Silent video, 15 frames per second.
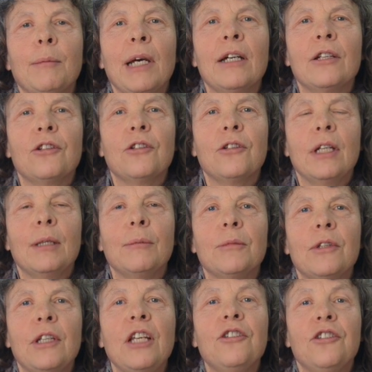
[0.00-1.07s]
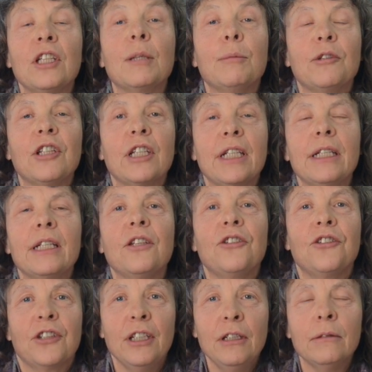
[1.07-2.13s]
about teaching a particular
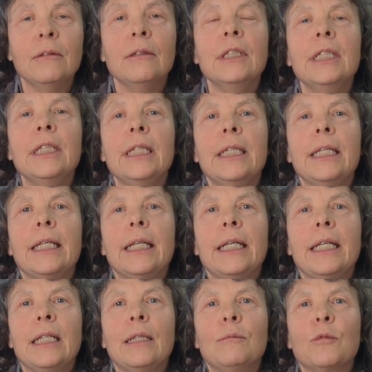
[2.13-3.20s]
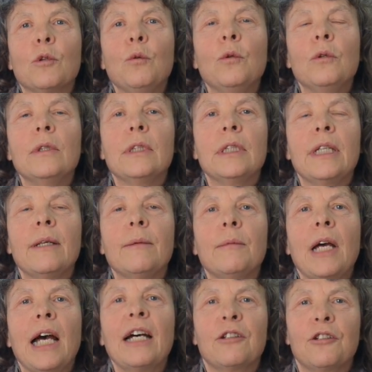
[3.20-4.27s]
skill or
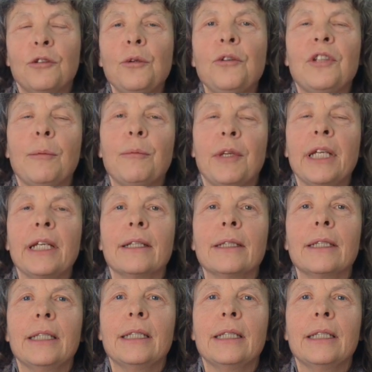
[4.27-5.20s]
how to do something,